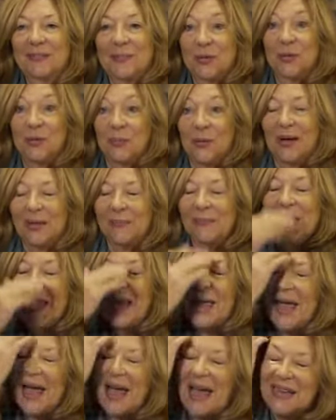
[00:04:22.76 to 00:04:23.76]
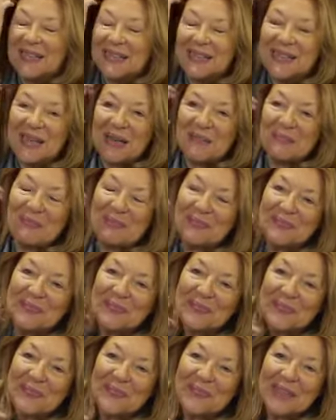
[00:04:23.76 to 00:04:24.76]
couloir. And
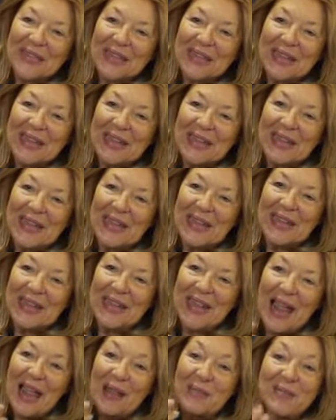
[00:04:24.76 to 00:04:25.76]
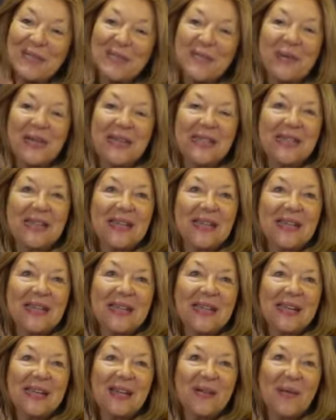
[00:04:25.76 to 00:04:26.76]
I was
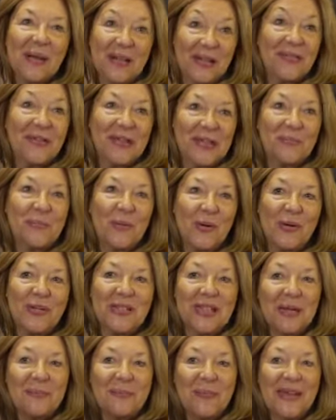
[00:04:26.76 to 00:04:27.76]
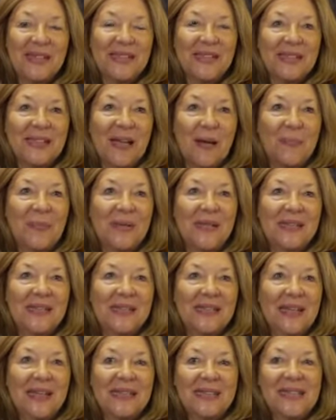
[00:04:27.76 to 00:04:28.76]
reading one of his books. I'd picked it up
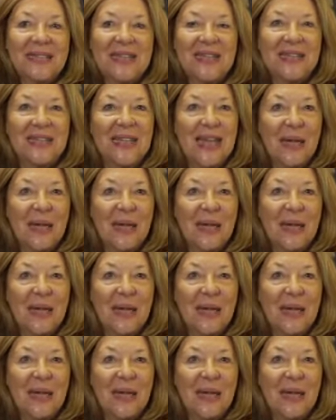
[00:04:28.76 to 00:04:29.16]
at Sydney